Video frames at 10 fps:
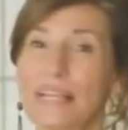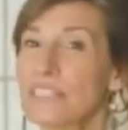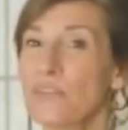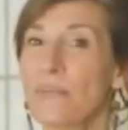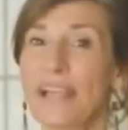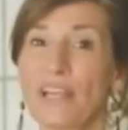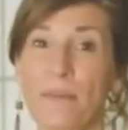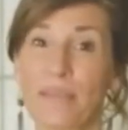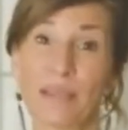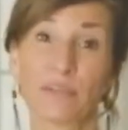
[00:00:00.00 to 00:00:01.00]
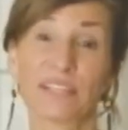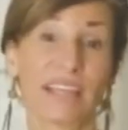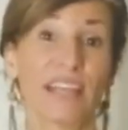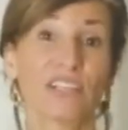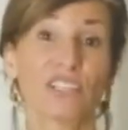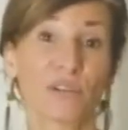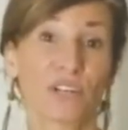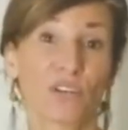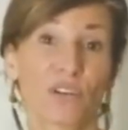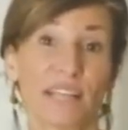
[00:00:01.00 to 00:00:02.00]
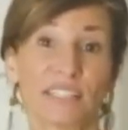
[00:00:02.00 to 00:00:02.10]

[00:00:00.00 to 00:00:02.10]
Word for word: as you might not be able to get it during a